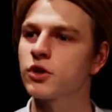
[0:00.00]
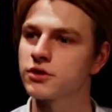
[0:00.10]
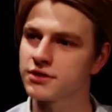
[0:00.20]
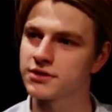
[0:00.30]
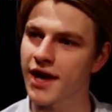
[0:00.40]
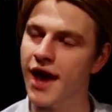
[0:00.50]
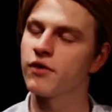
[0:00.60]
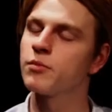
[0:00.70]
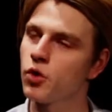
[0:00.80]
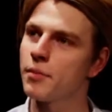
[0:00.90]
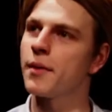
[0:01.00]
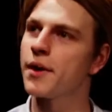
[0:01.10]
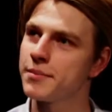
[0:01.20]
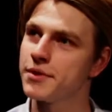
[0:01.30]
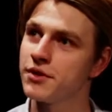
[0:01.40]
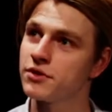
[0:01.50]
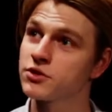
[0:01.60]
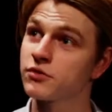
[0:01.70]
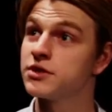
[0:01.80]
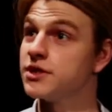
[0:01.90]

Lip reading: started caring more about my appearance,